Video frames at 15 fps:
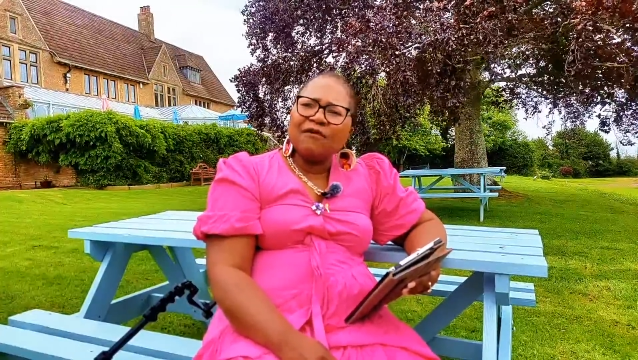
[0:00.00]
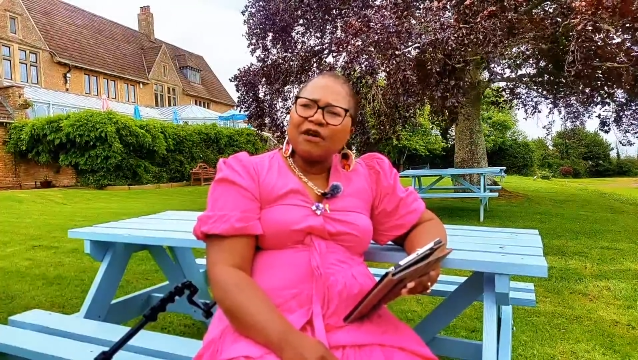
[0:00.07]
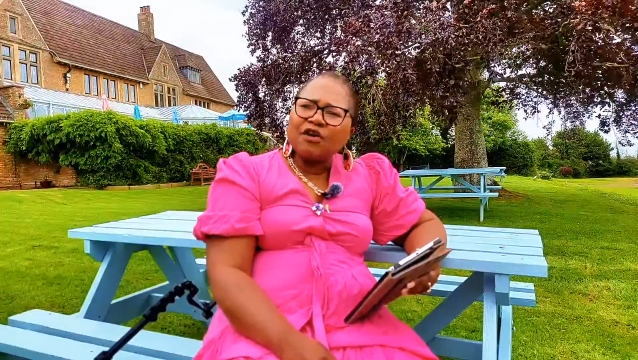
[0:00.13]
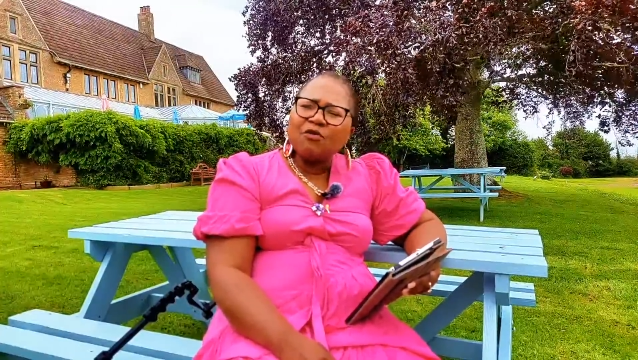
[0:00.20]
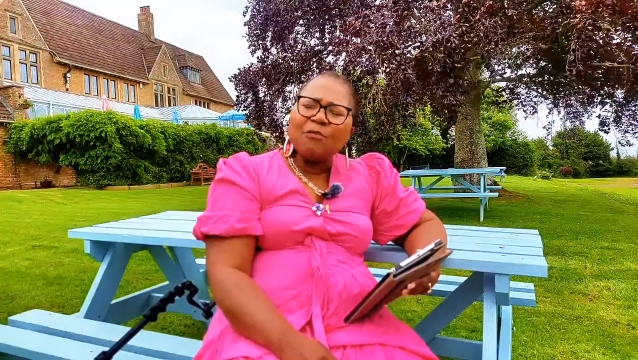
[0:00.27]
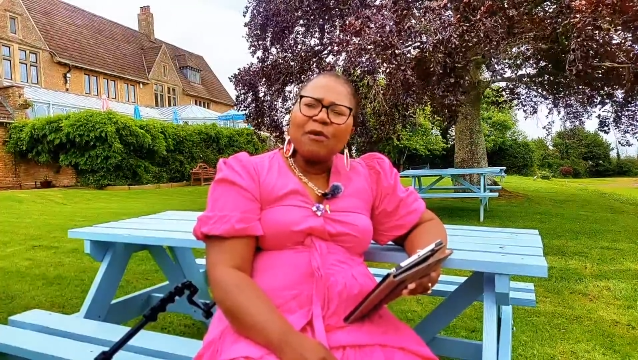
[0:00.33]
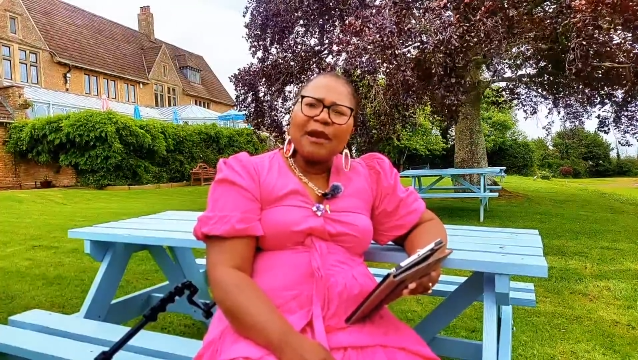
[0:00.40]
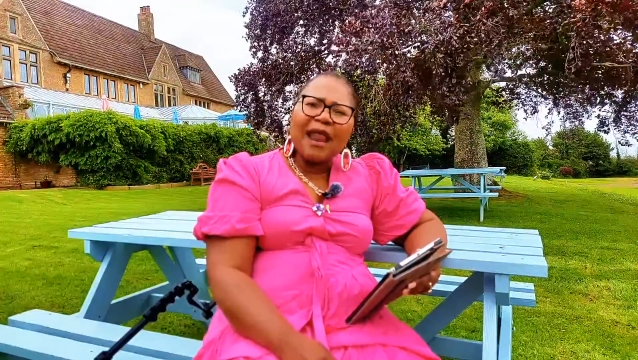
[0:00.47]
our
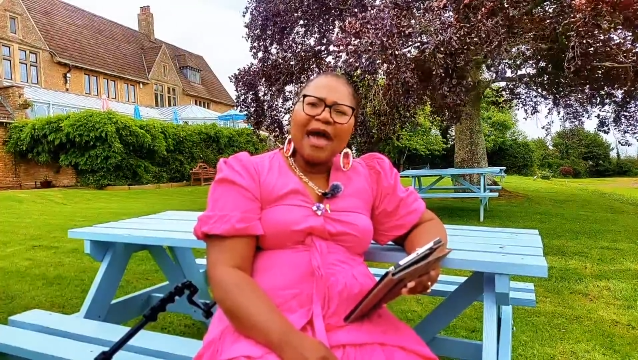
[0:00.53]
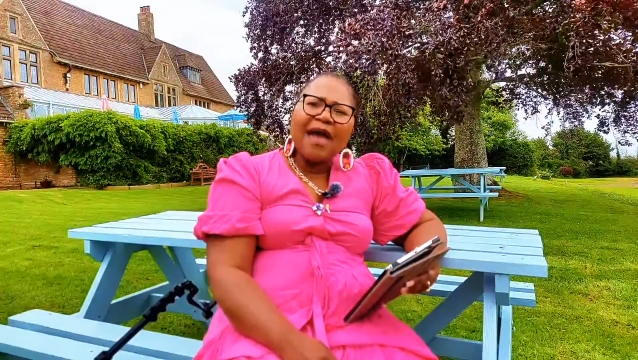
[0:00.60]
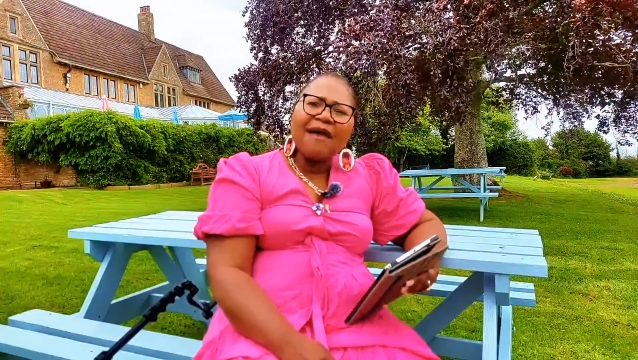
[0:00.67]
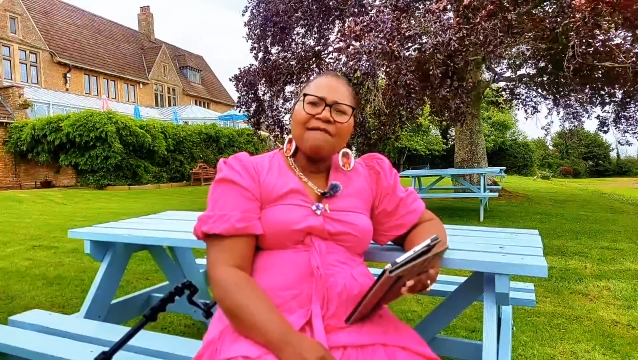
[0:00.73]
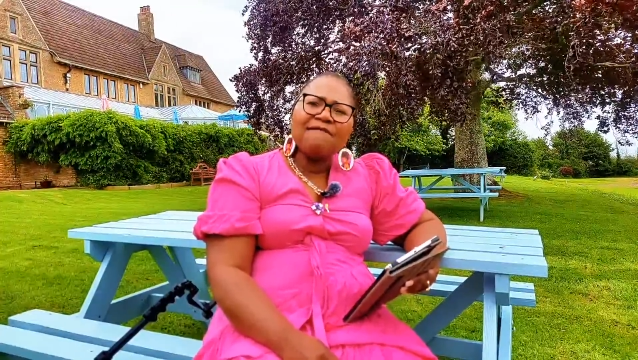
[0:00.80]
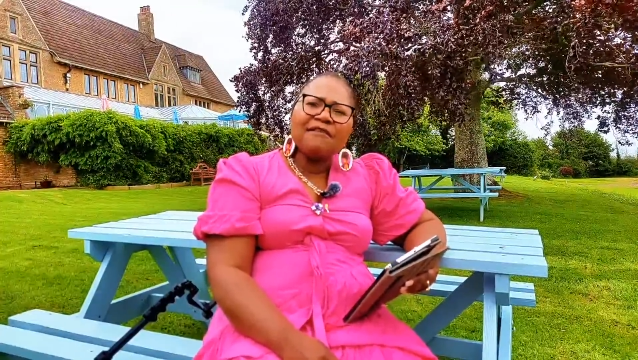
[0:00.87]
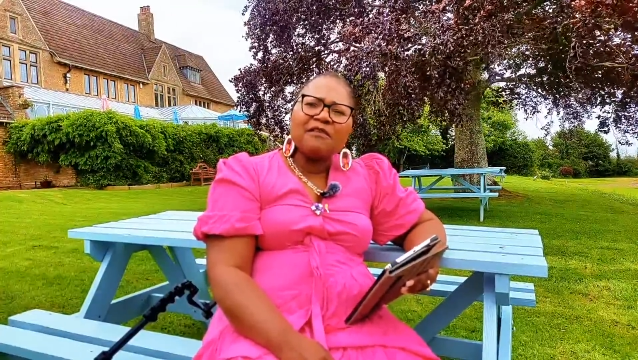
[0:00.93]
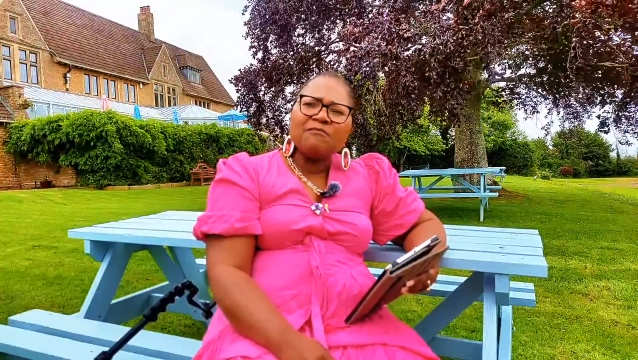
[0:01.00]
normal
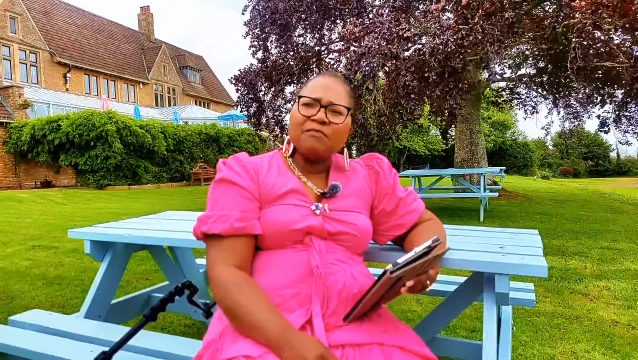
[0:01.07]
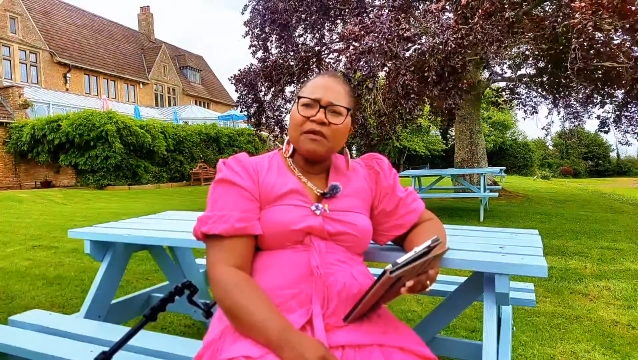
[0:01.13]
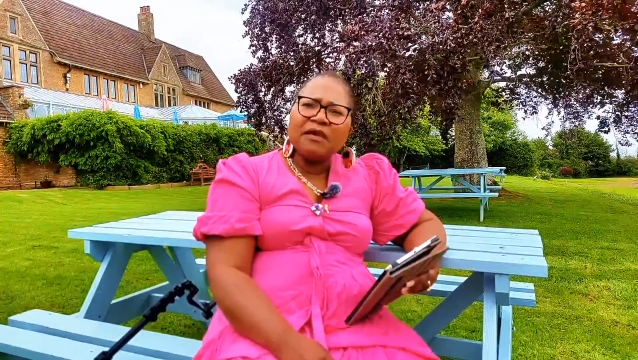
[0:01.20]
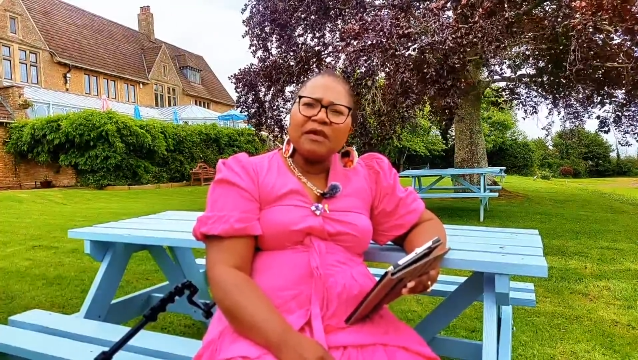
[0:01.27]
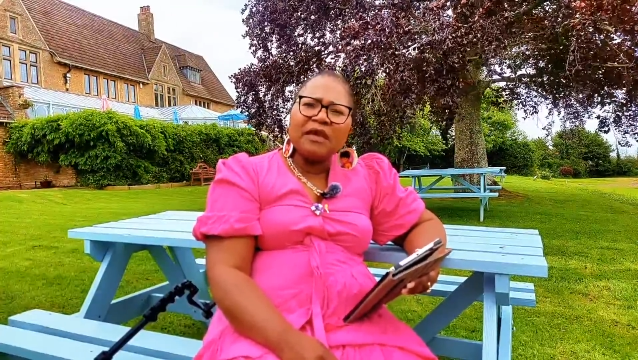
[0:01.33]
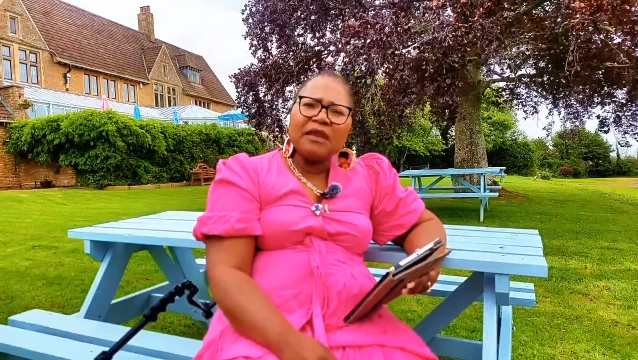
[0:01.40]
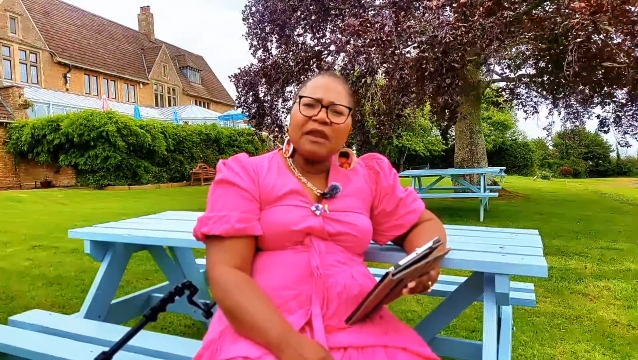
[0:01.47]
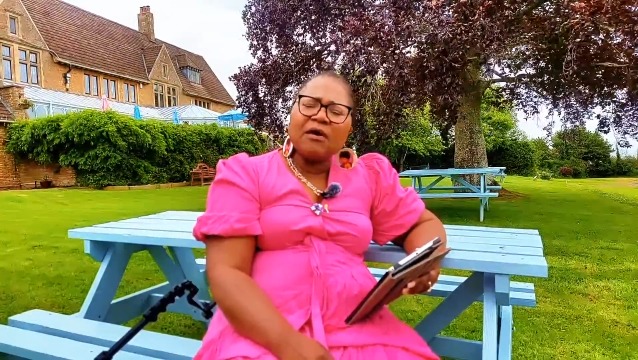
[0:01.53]
life and
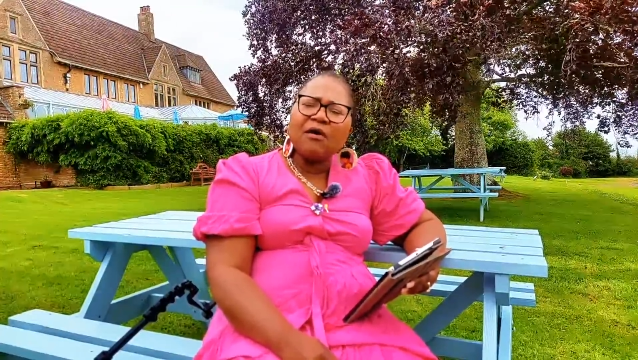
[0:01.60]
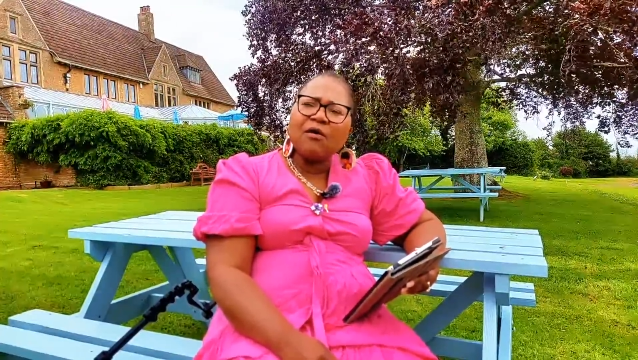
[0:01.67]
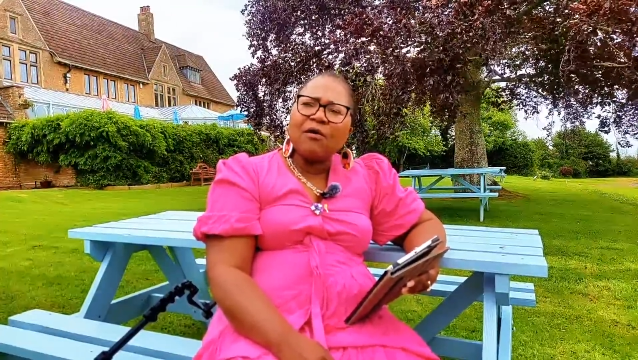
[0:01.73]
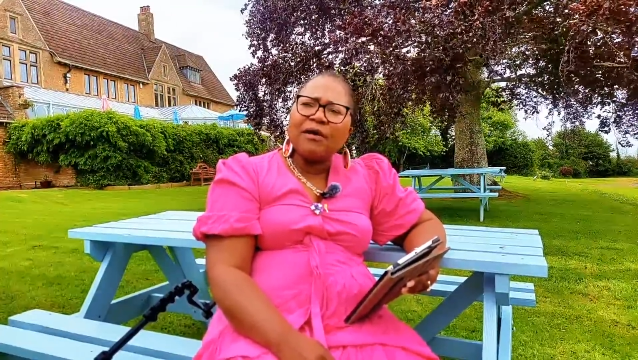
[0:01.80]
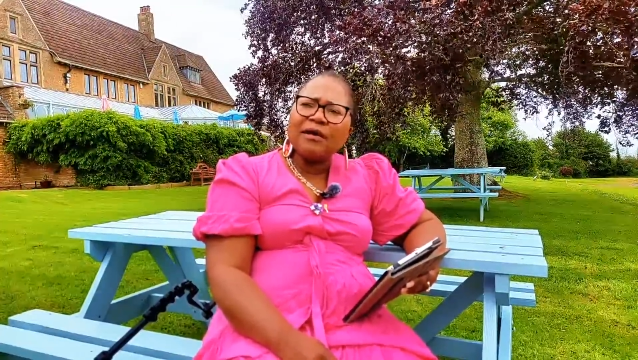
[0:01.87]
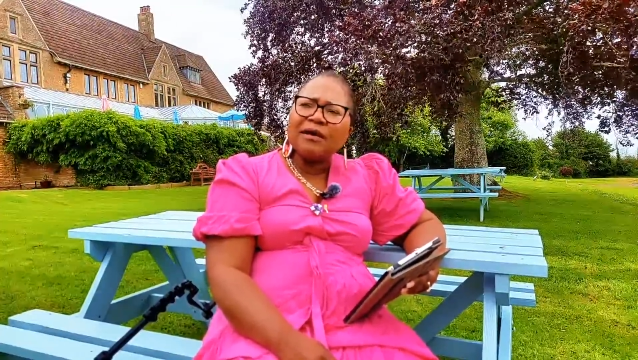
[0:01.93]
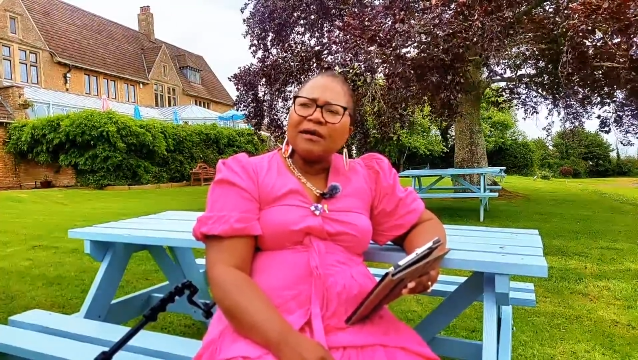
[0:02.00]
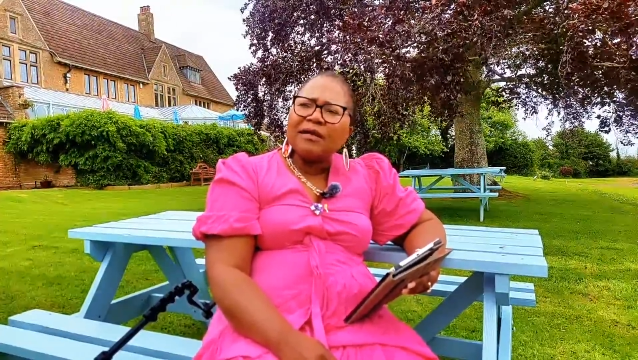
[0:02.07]
be in our
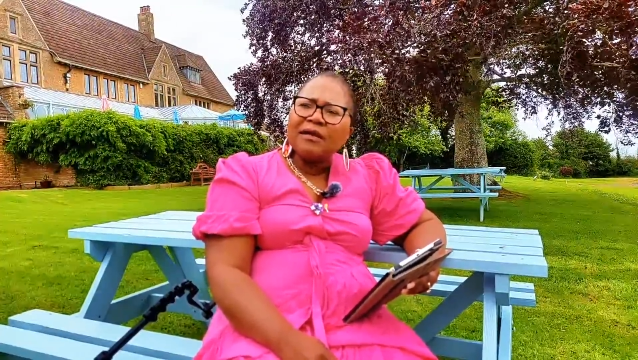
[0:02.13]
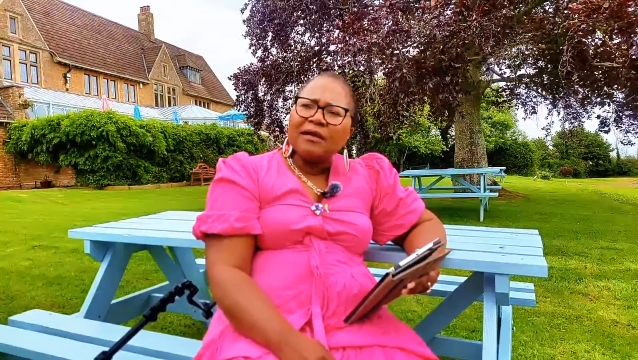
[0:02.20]
own